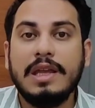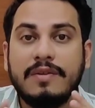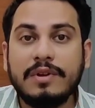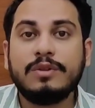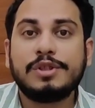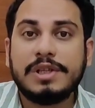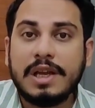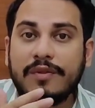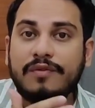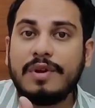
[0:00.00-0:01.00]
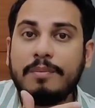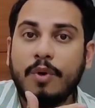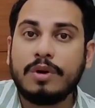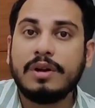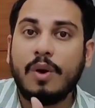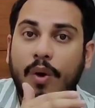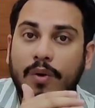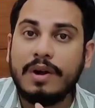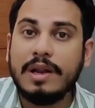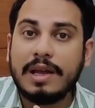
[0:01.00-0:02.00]
Even the CFA portal
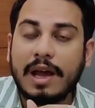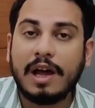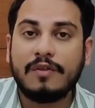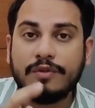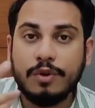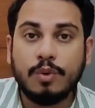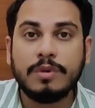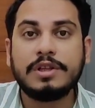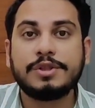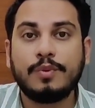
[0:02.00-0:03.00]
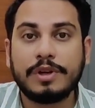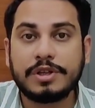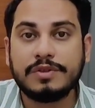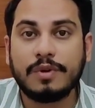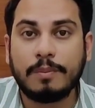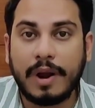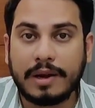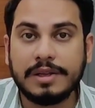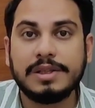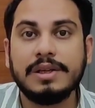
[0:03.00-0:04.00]
already have numerous questions for
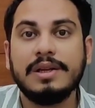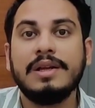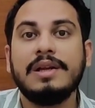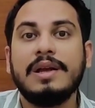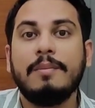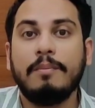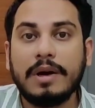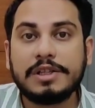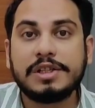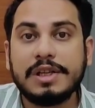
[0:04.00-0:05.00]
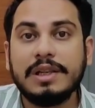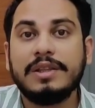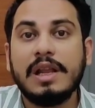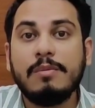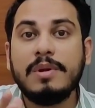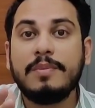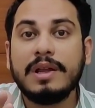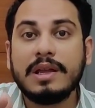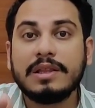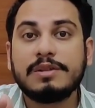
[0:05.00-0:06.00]
practicing, but still they'll be
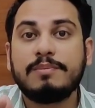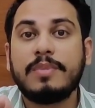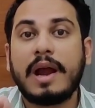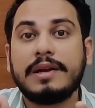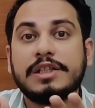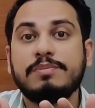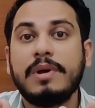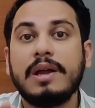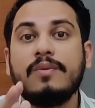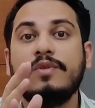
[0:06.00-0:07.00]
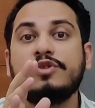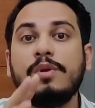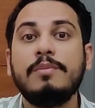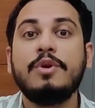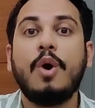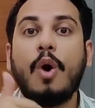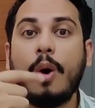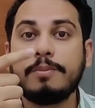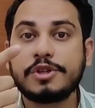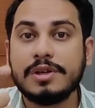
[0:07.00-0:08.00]
bringing this practice pack, which will be
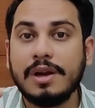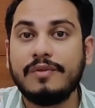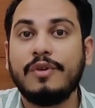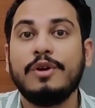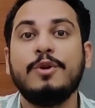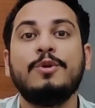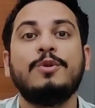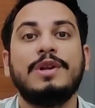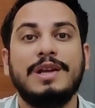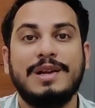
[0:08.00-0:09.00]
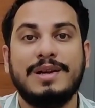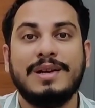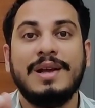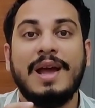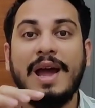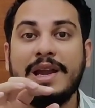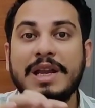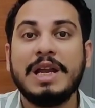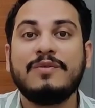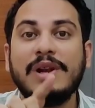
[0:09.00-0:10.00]
optional for you to take it,
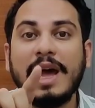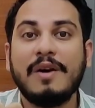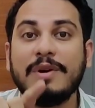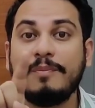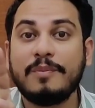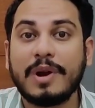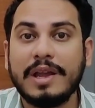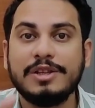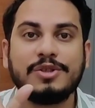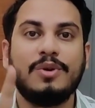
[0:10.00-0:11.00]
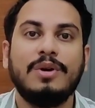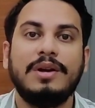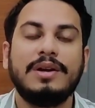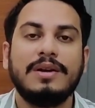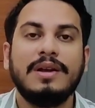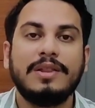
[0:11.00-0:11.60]
and it will have a price on it.